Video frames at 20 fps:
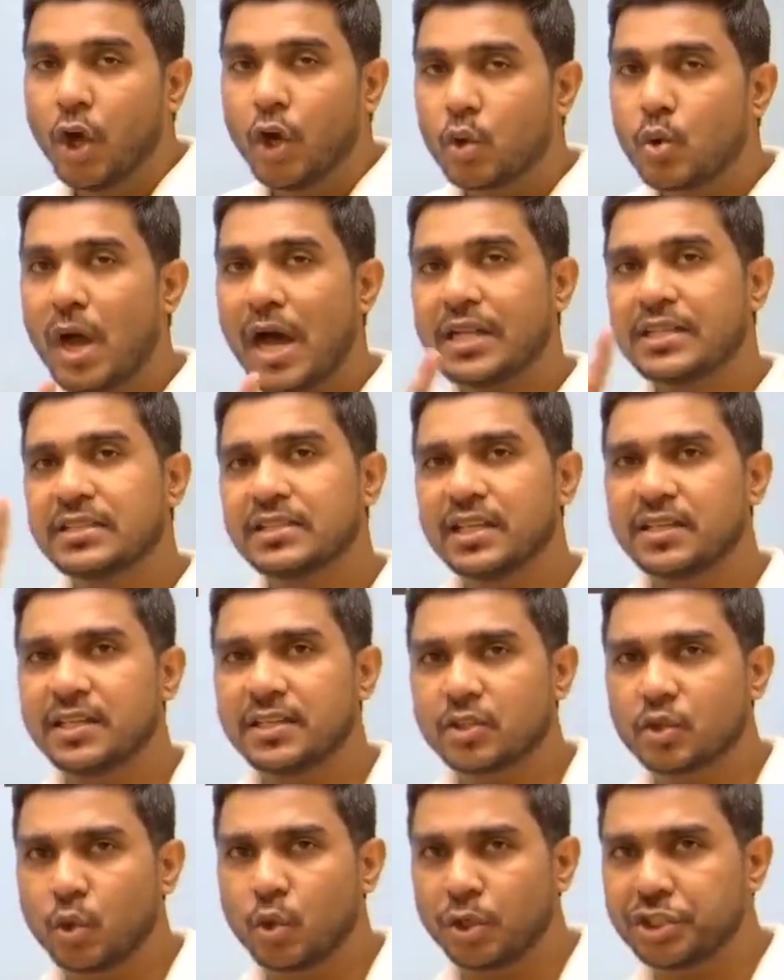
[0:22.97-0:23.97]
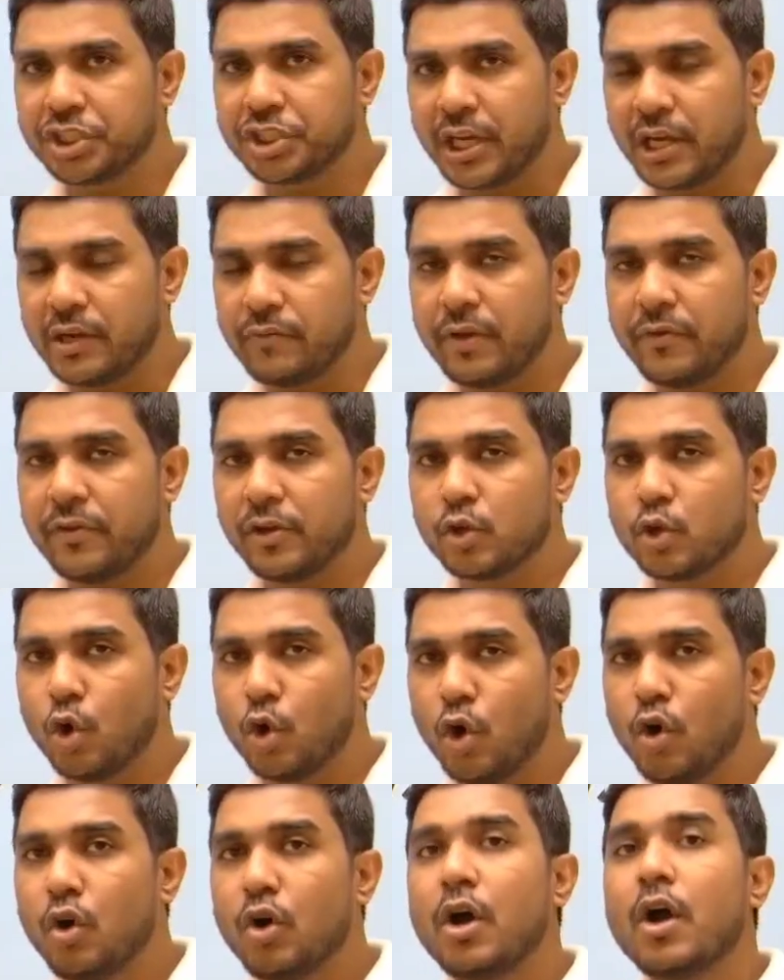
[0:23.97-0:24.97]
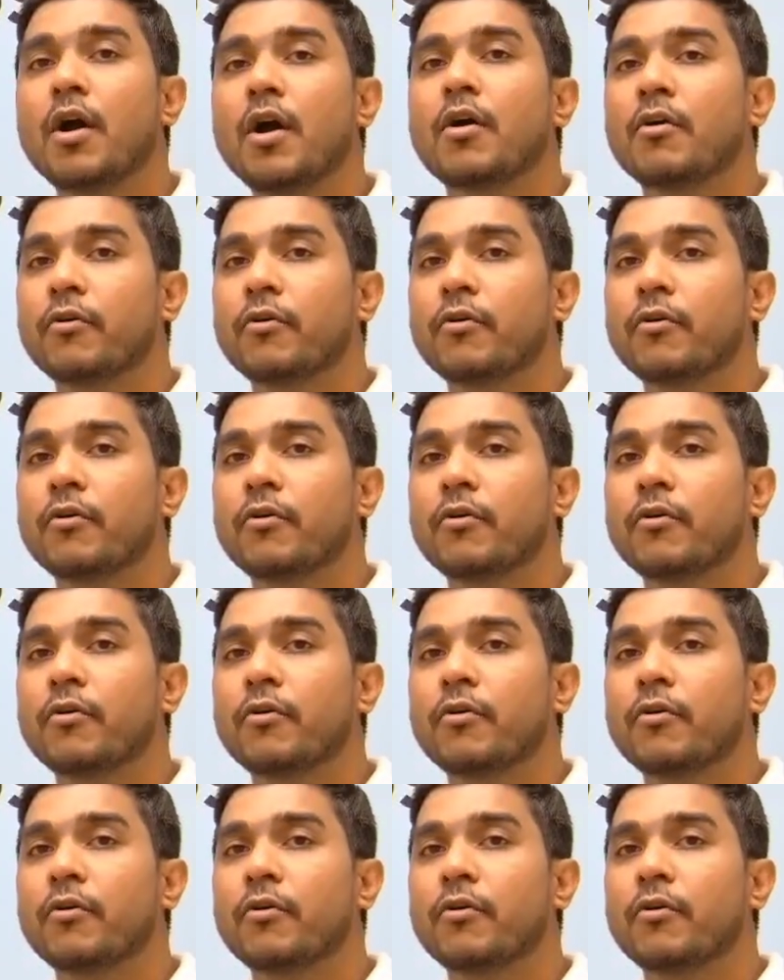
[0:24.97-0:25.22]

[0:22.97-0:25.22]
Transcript: To answer this question, we will go